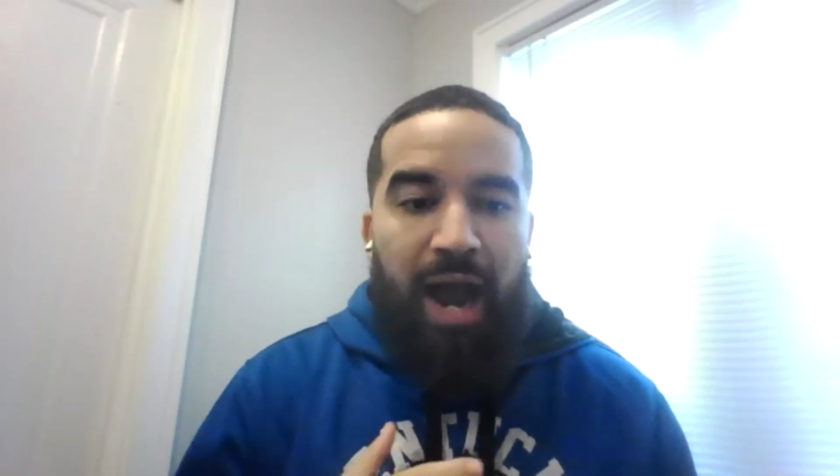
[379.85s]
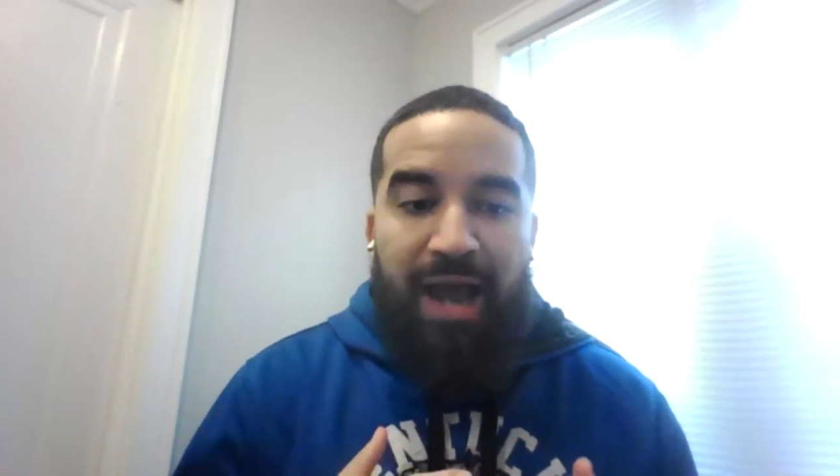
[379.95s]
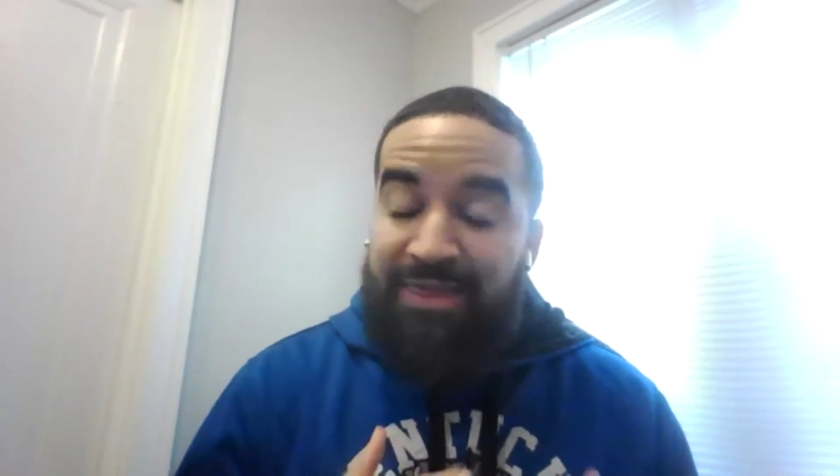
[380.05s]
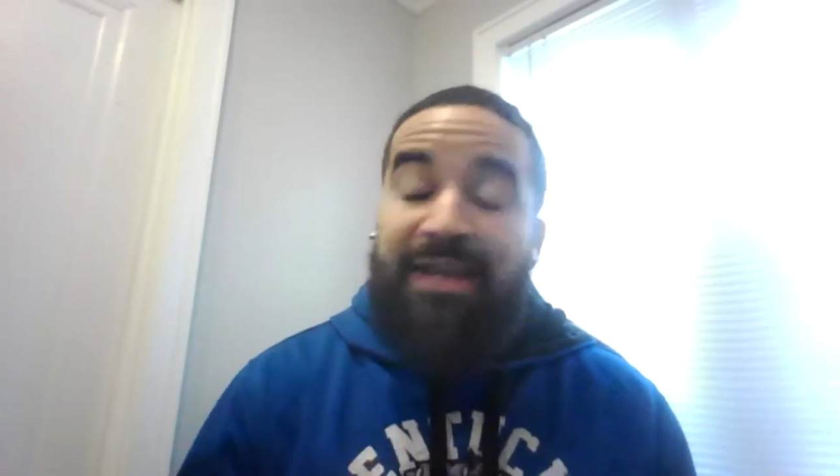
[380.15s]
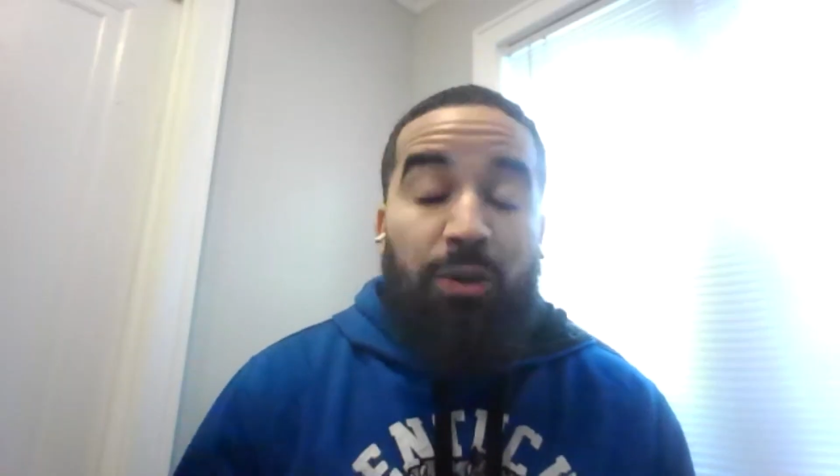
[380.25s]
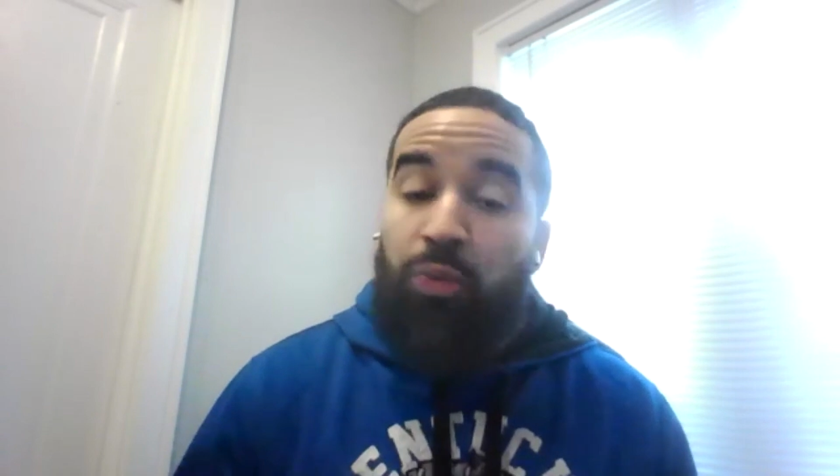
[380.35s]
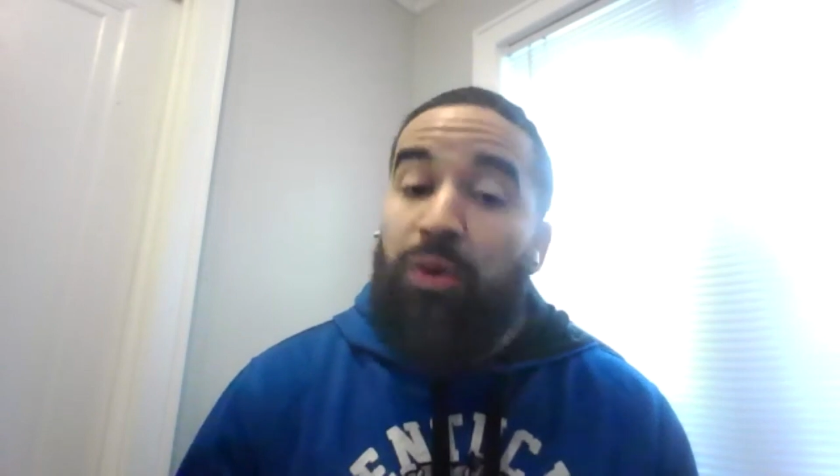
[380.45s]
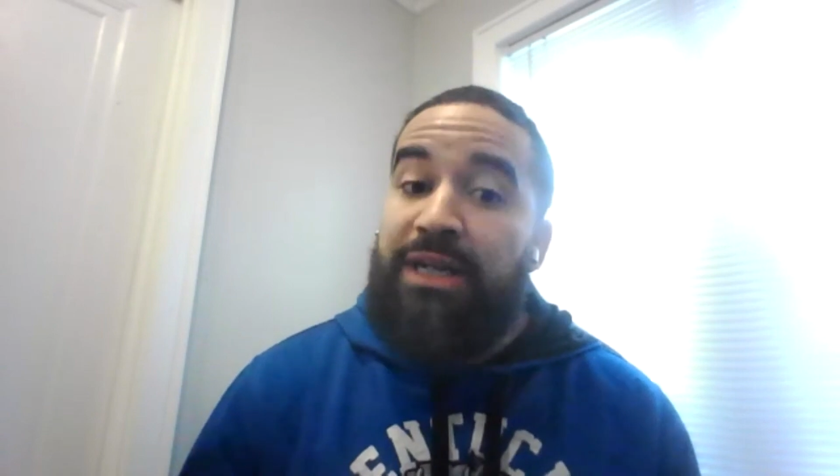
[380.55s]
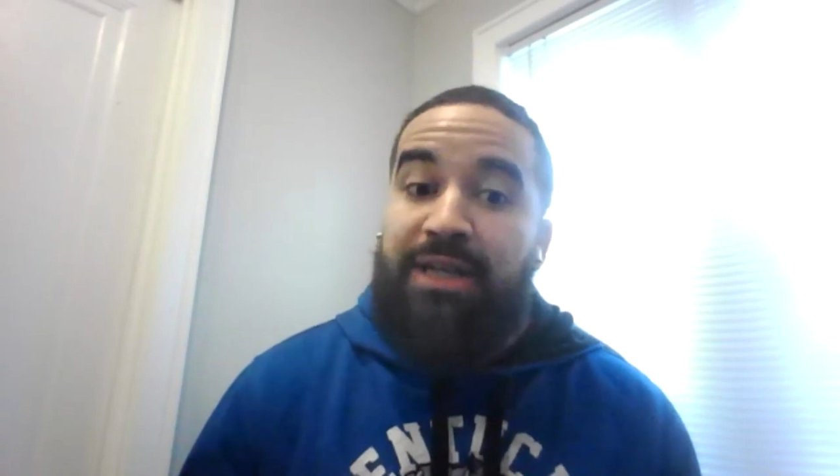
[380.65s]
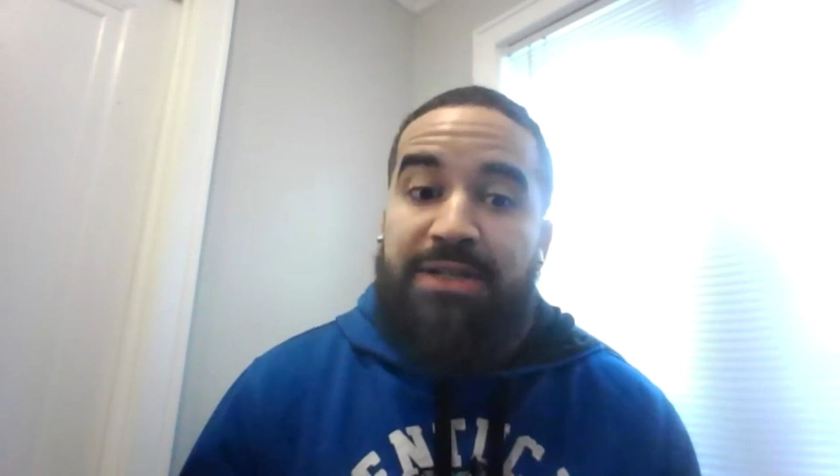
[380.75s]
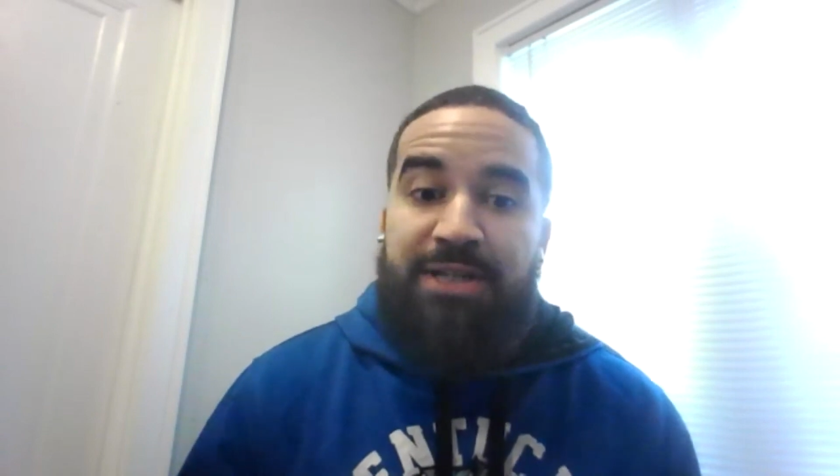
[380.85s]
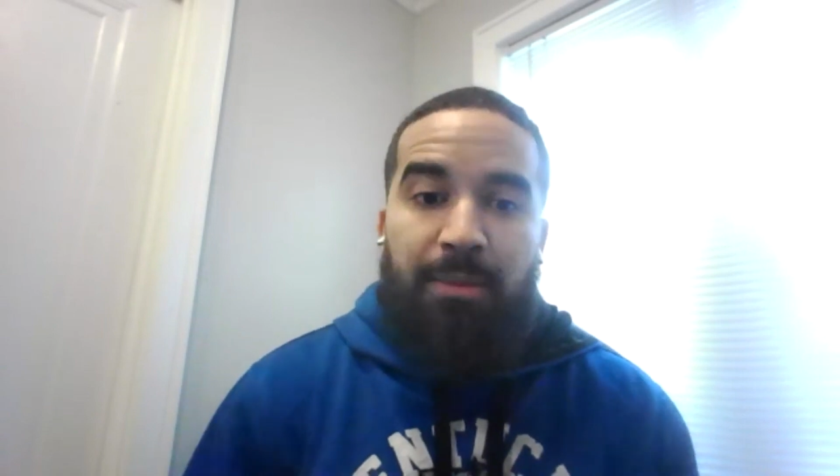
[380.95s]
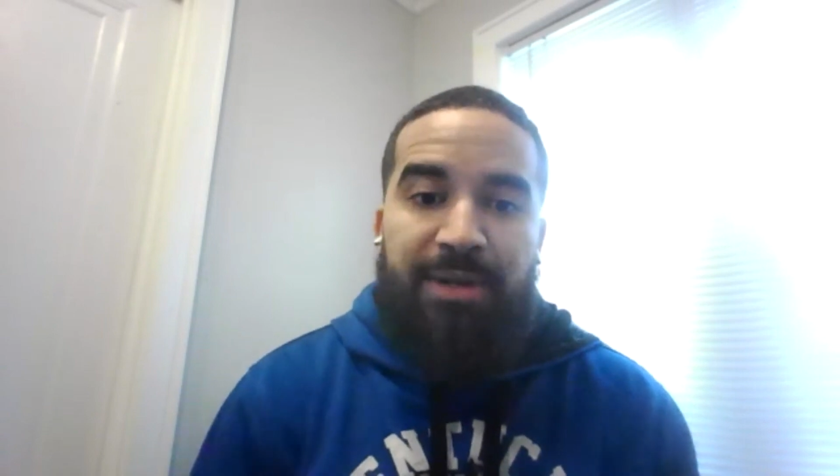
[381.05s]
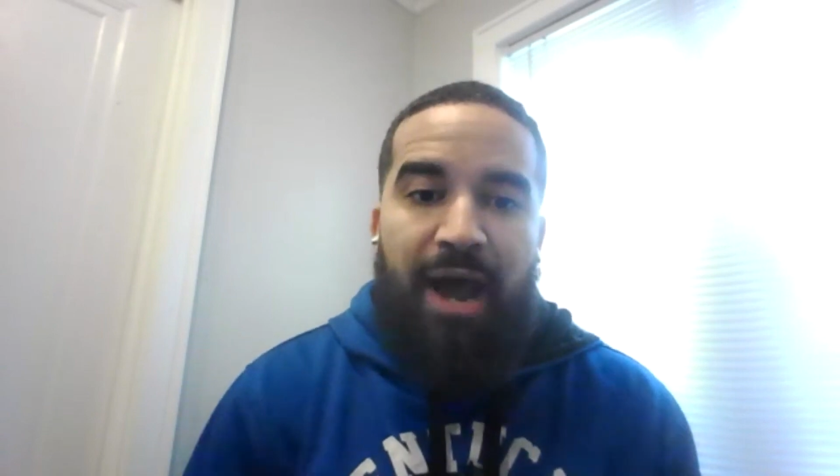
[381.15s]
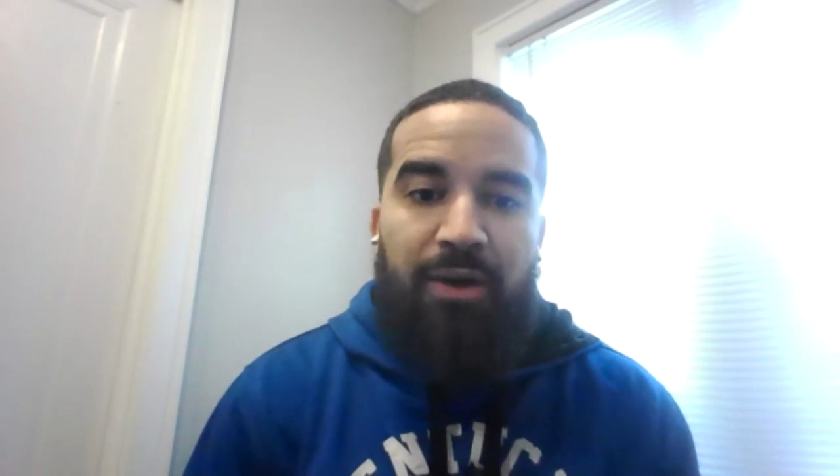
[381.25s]
I think it really does
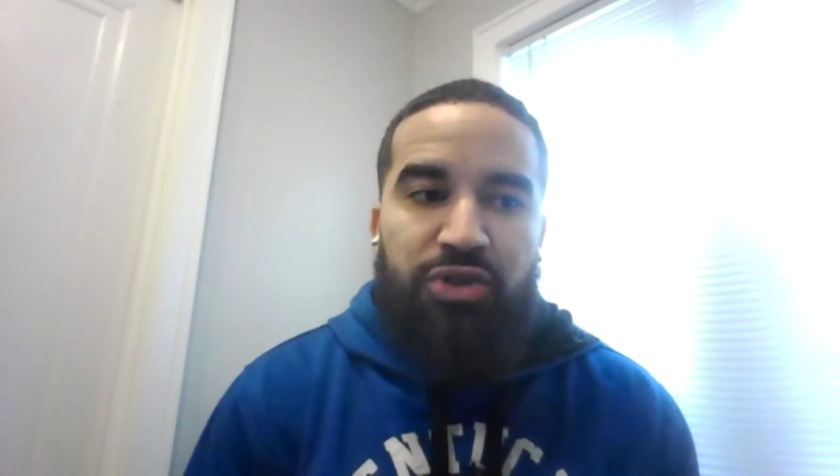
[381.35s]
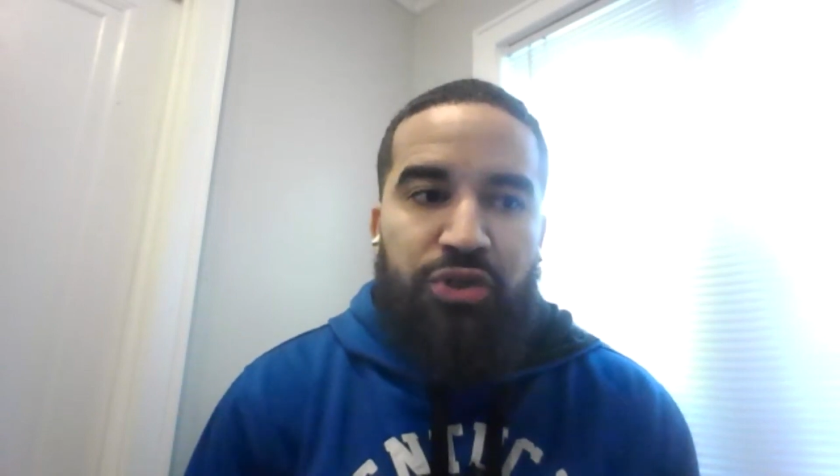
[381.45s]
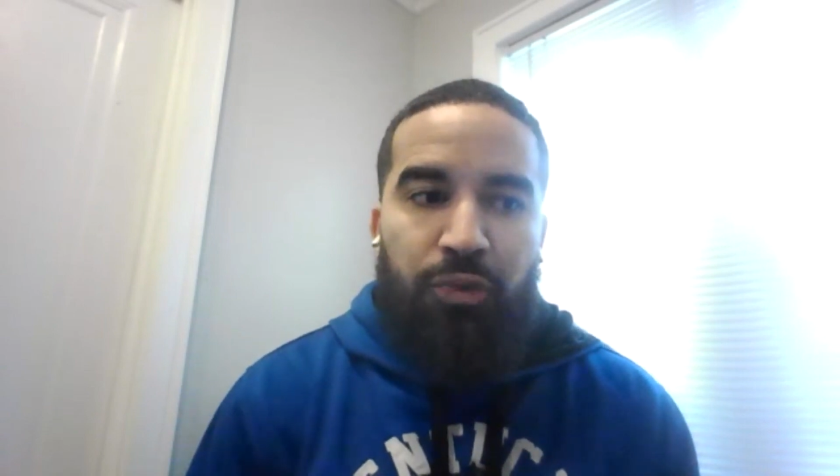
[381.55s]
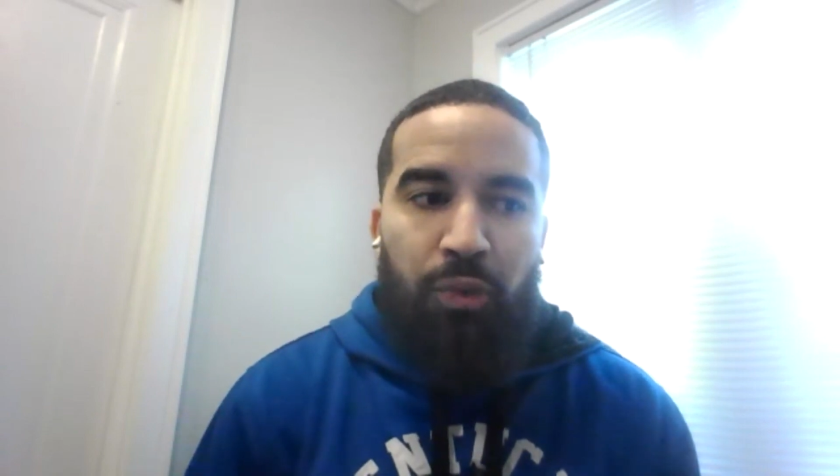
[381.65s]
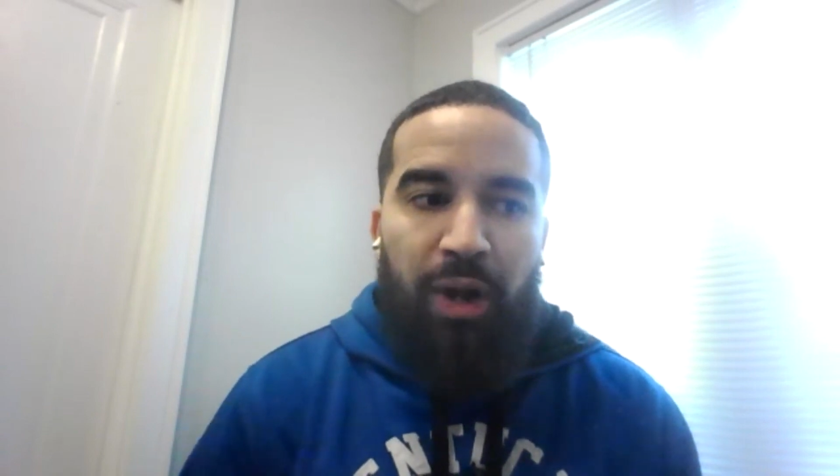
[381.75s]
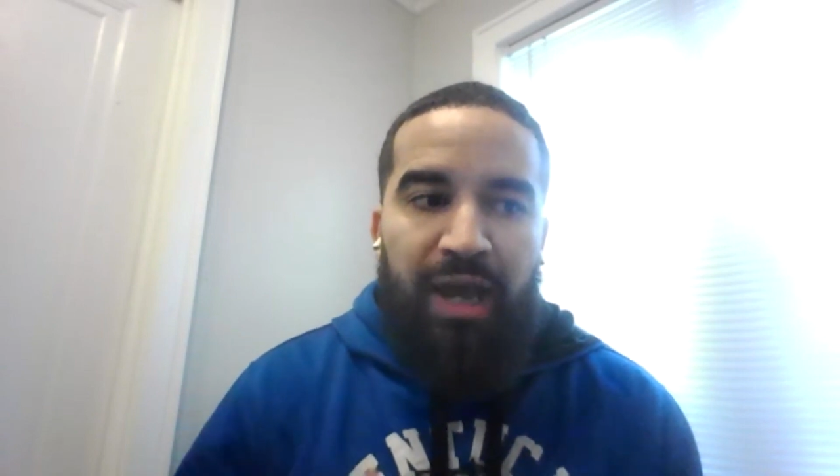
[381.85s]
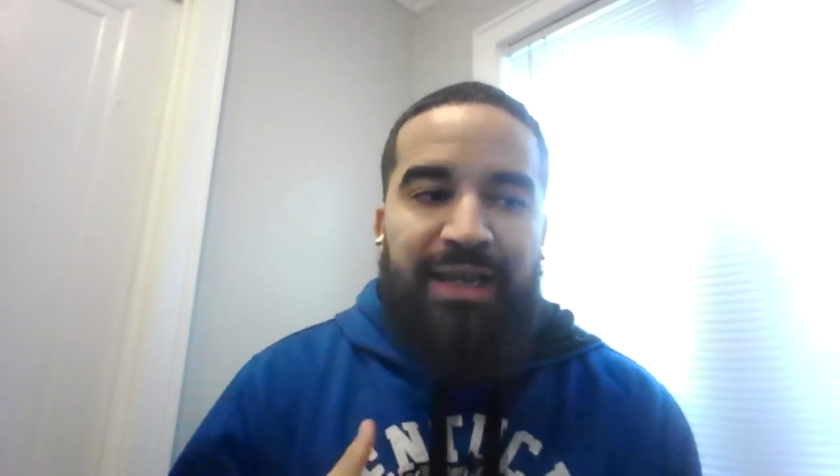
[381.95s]
come down to